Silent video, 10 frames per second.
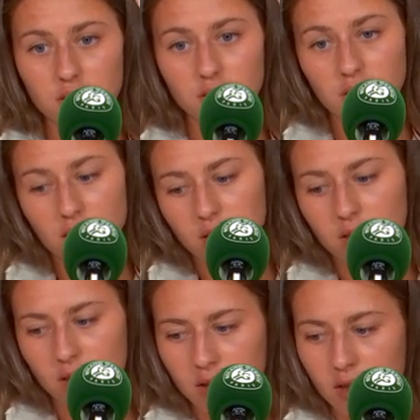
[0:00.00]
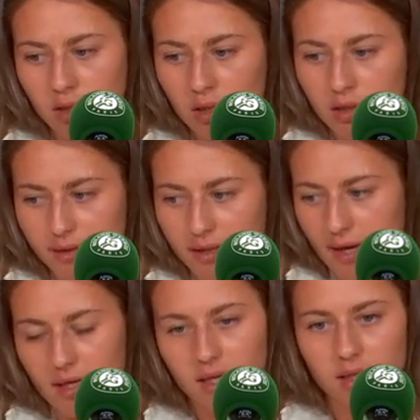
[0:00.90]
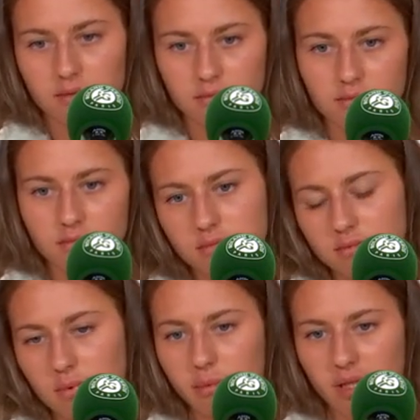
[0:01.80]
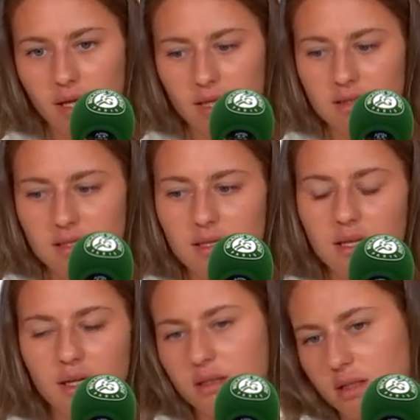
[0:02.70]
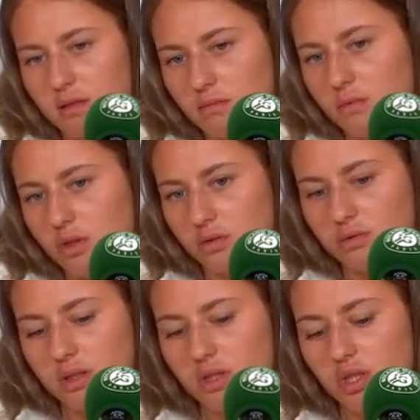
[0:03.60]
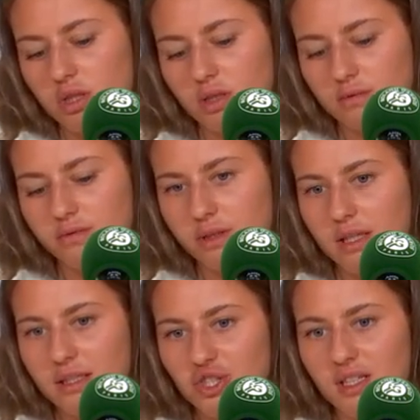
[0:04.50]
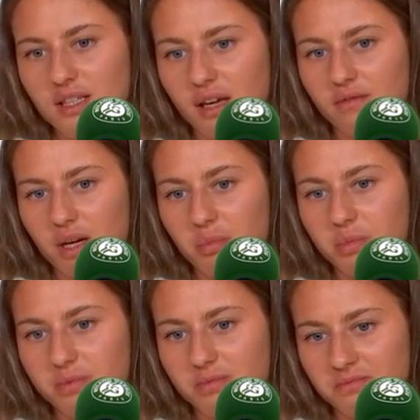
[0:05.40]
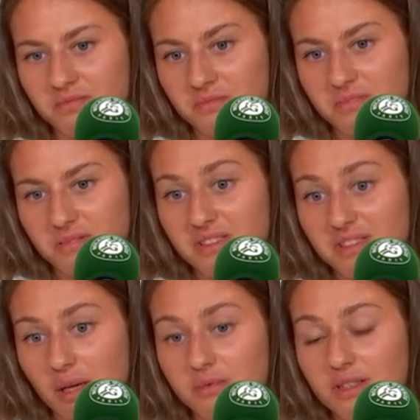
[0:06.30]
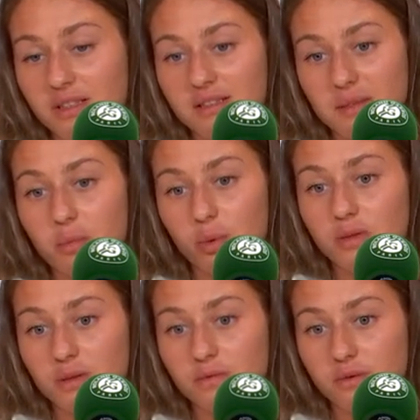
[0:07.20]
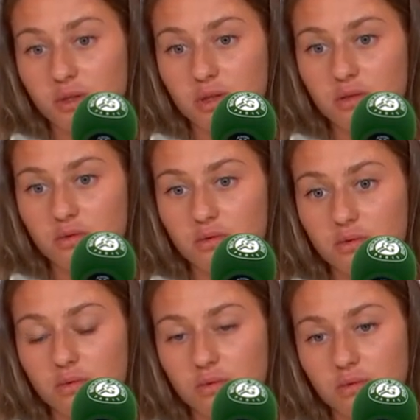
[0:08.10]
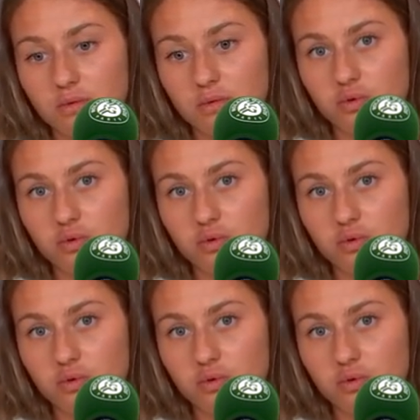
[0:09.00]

And that I can see that, you know, that she gave up something that's important for her to